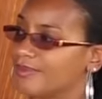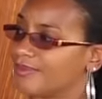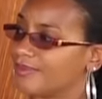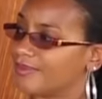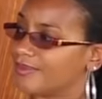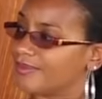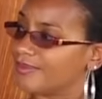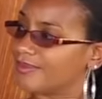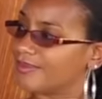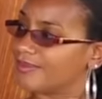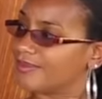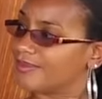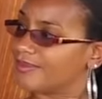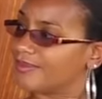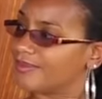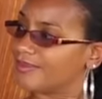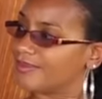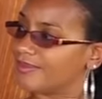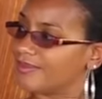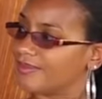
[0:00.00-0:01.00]

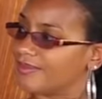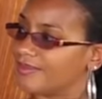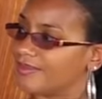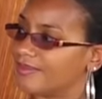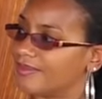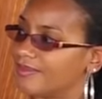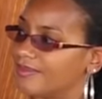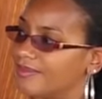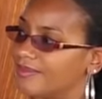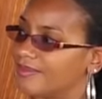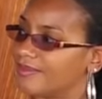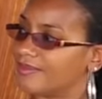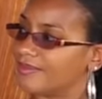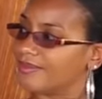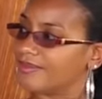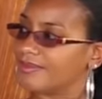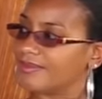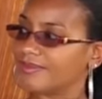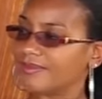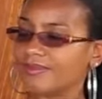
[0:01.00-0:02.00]

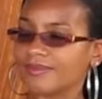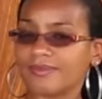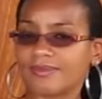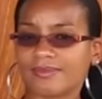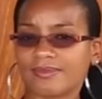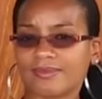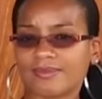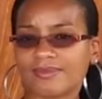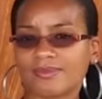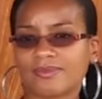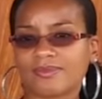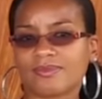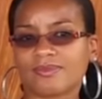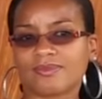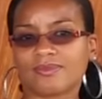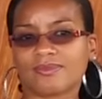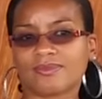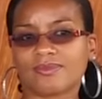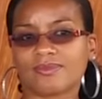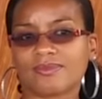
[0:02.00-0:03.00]

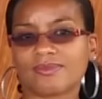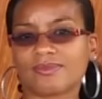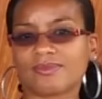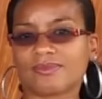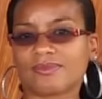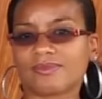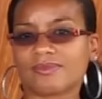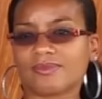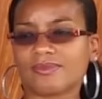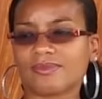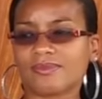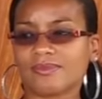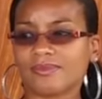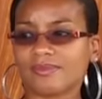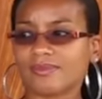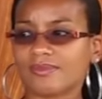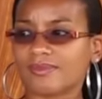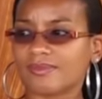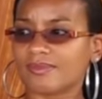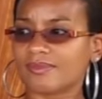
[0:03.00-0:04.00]

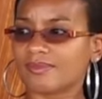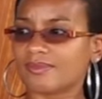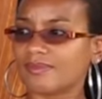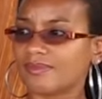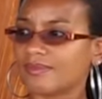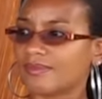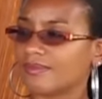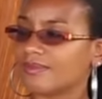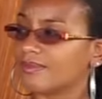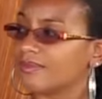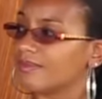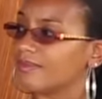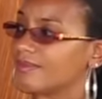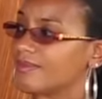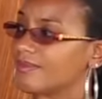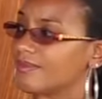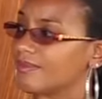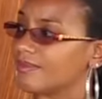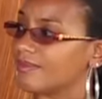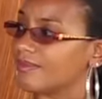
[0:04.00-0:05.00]

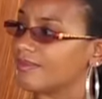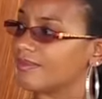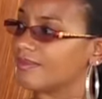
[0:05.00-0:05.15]
(silent)